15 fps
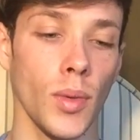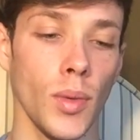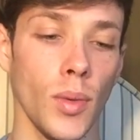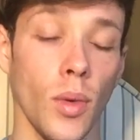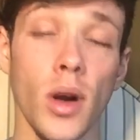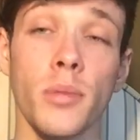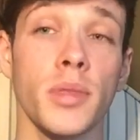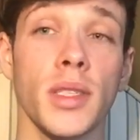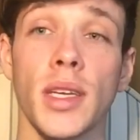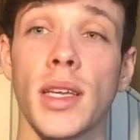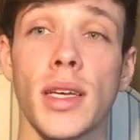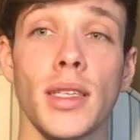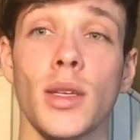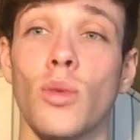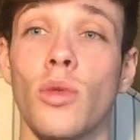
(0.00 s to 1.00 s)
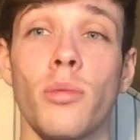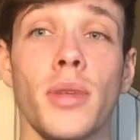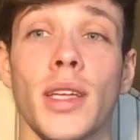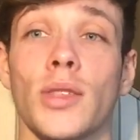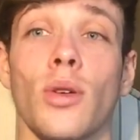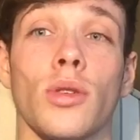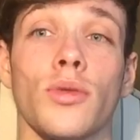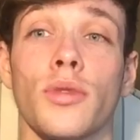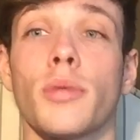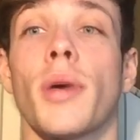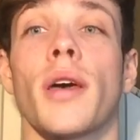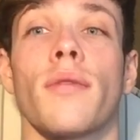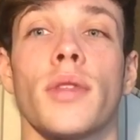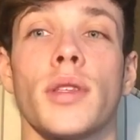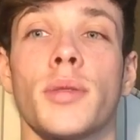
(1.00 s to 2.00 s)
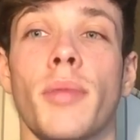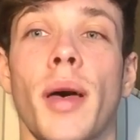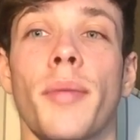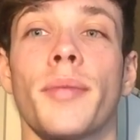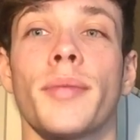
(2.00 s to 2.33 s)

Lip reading: what I'm saying here is a woman has lost respect for this man.